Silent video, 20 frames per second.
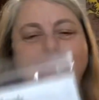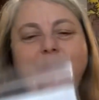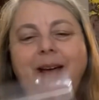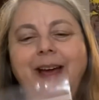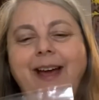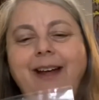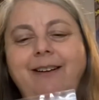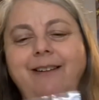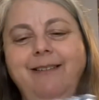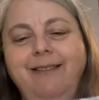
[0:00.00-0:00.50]

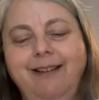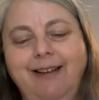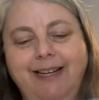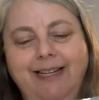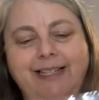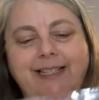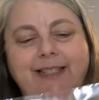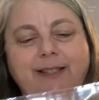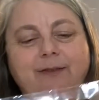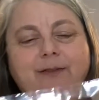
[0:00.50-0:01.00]
pattern
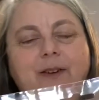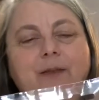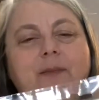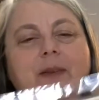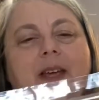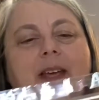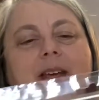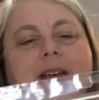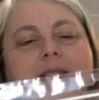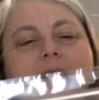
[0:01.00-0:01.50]
is from
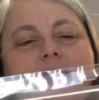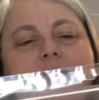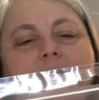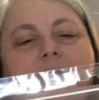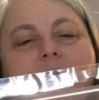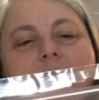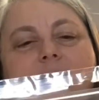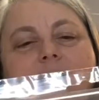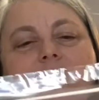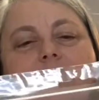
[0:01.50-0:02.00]
Ink
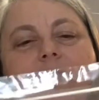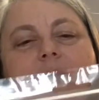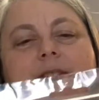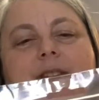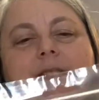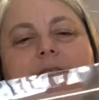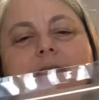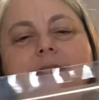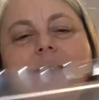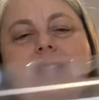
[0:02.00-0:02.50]

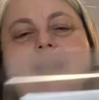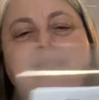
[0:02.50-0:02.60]
Circles